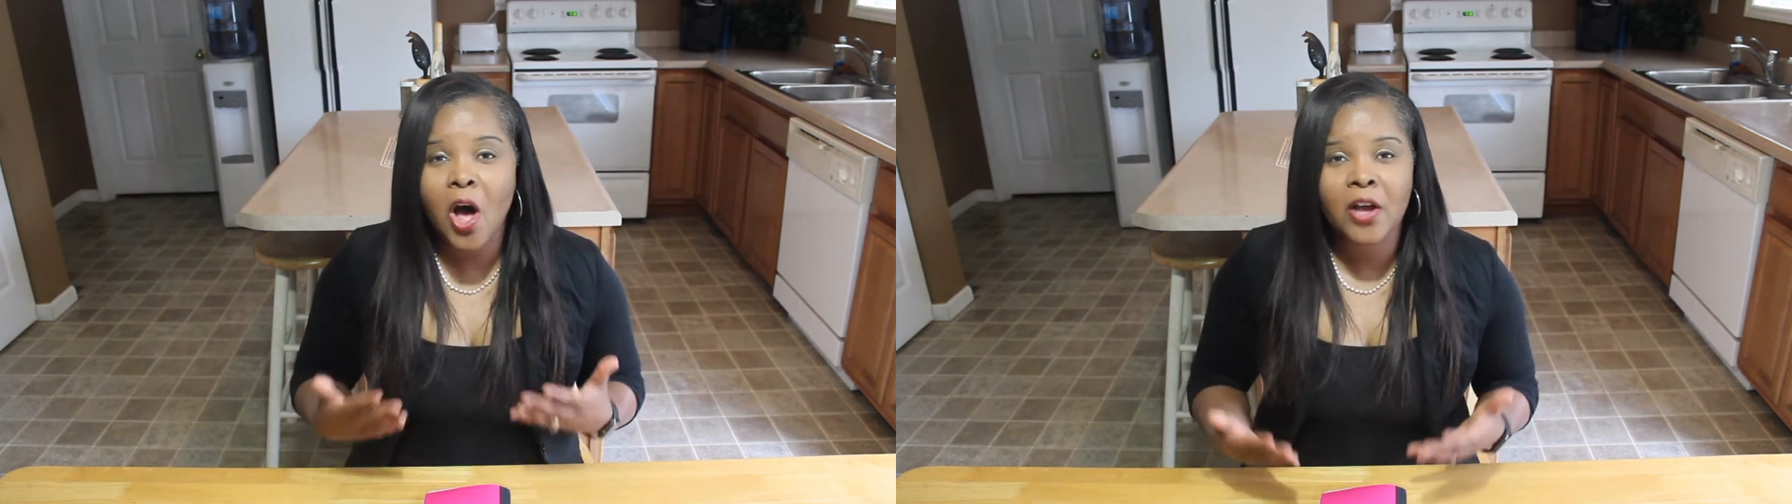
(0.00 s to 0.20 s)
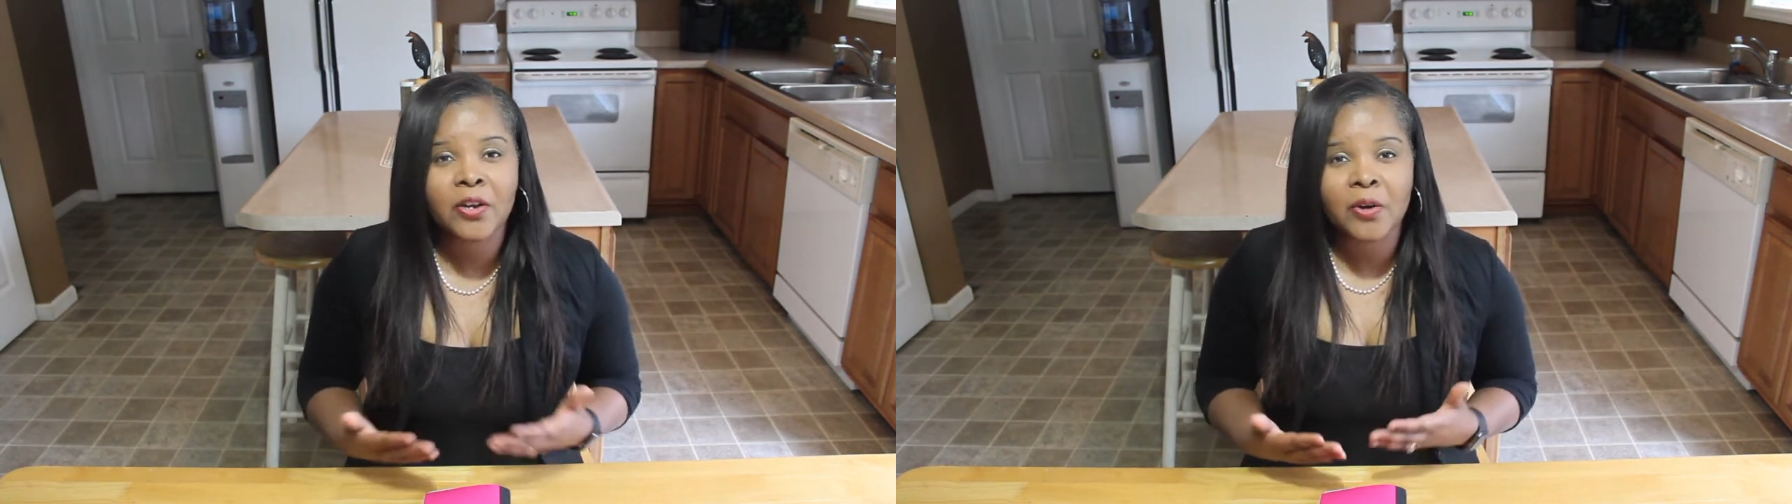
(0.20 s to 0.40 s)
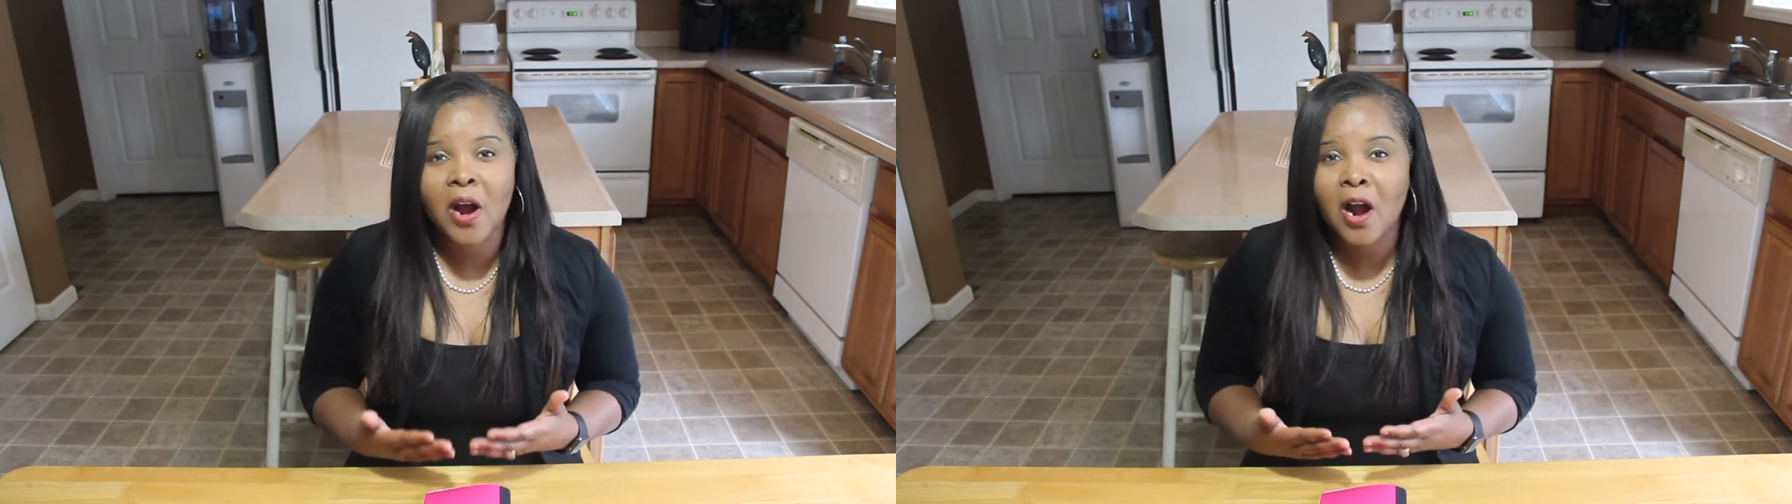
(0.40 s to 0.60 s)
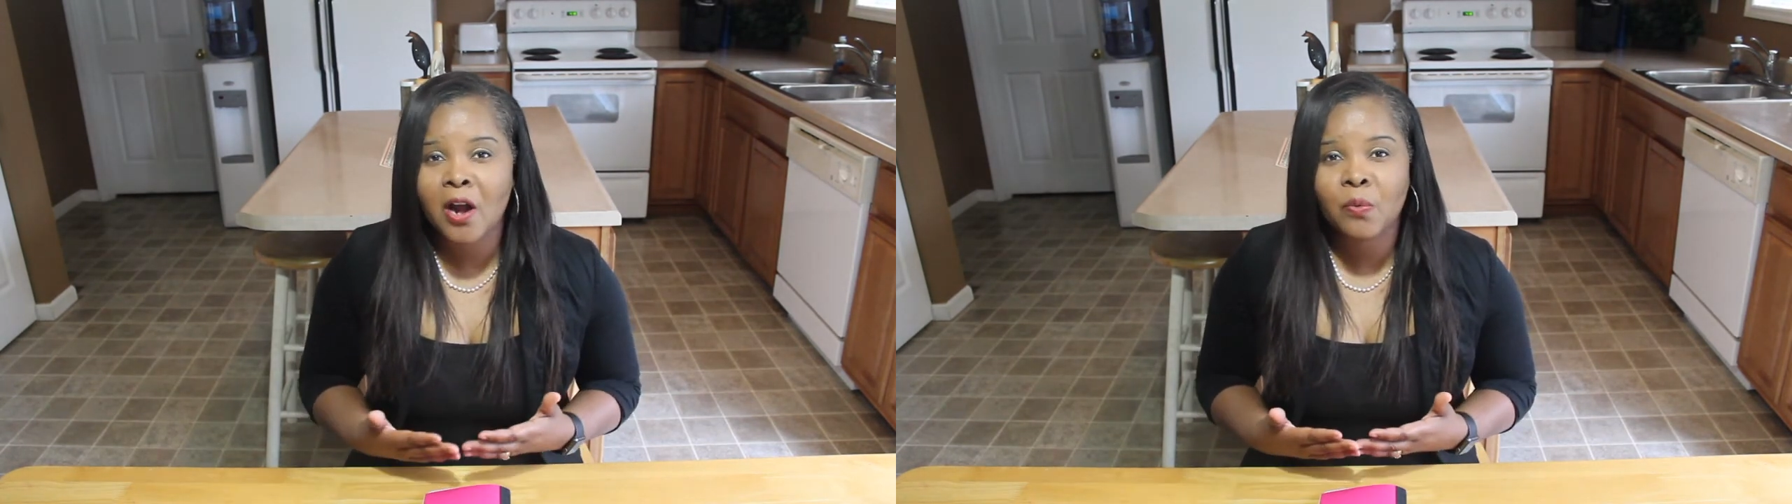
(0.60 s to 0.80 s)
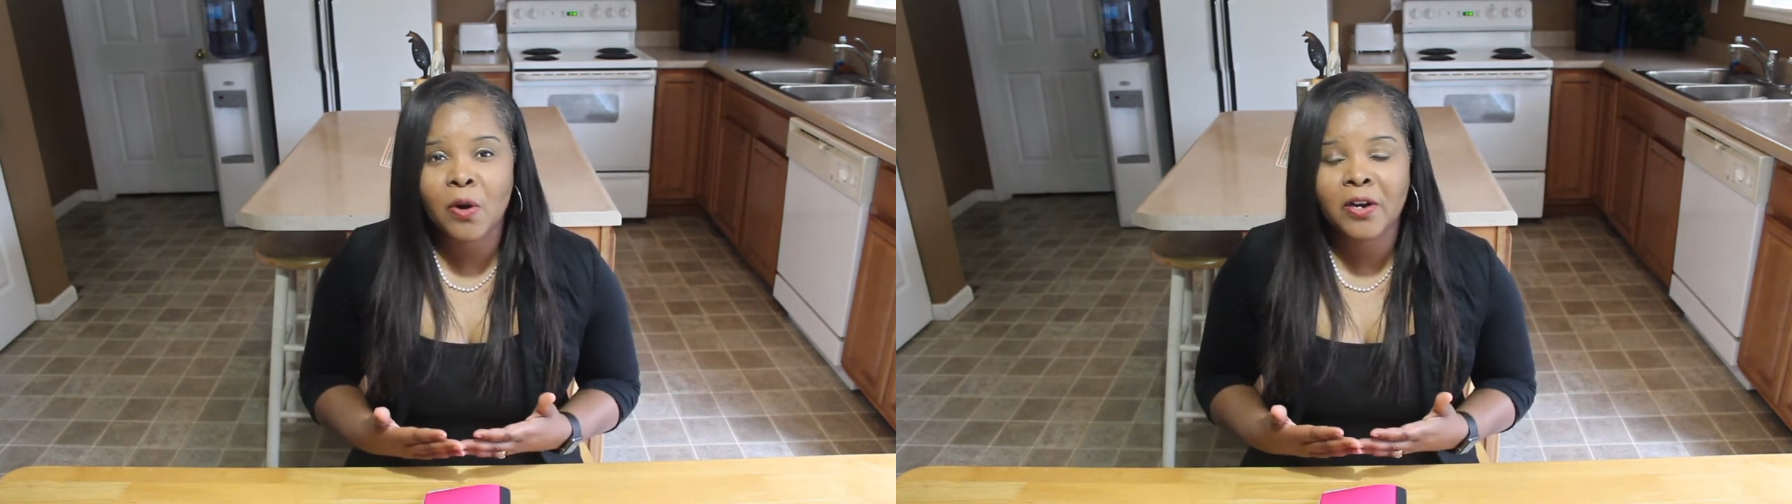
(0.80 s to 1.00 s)
all your
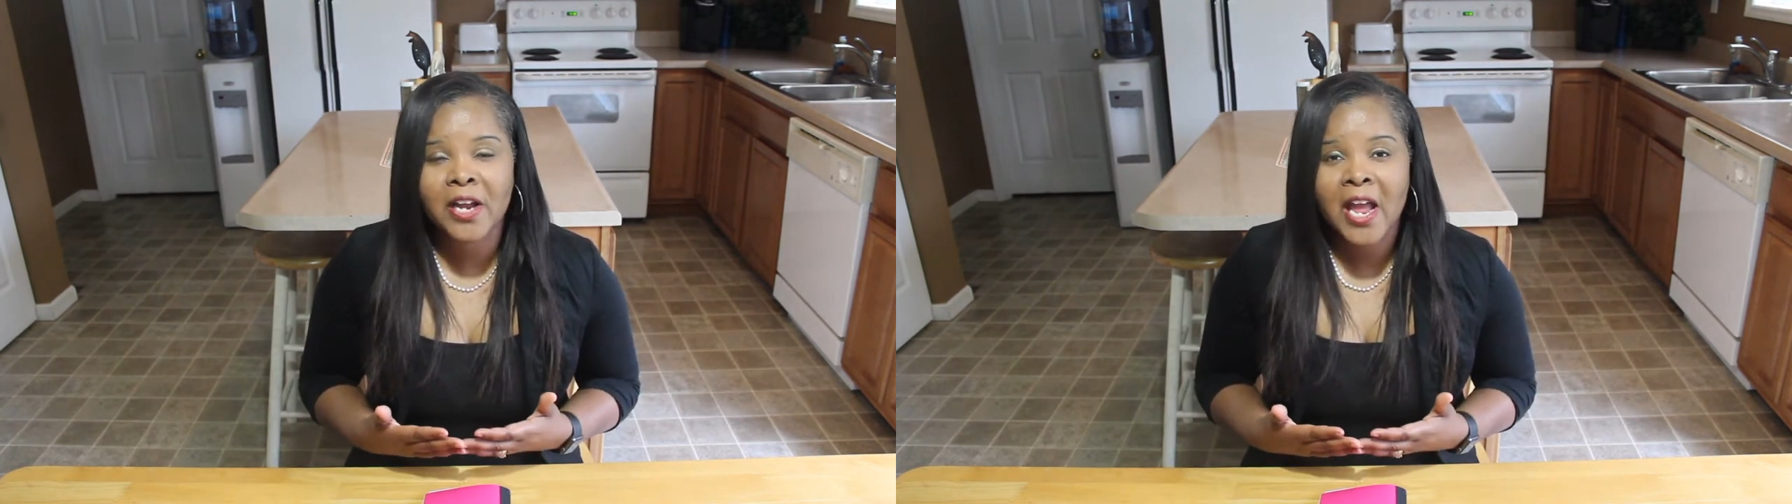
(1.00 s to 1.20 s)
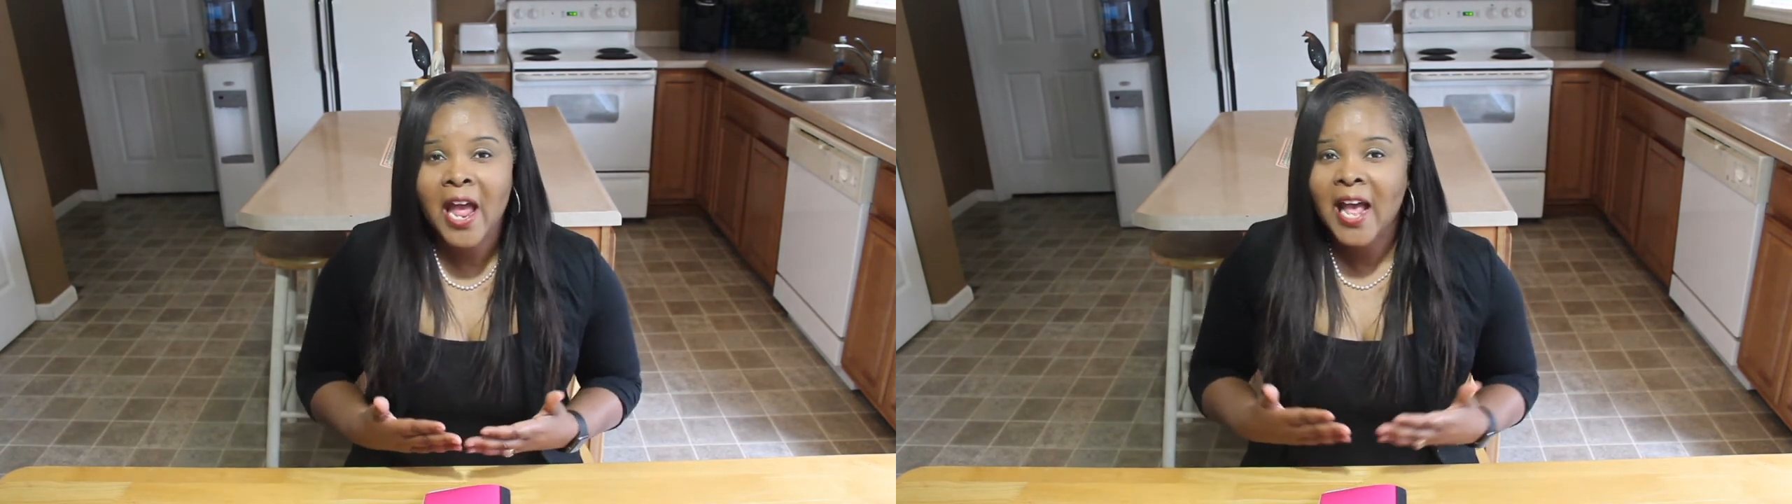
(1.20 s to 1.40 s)
hard work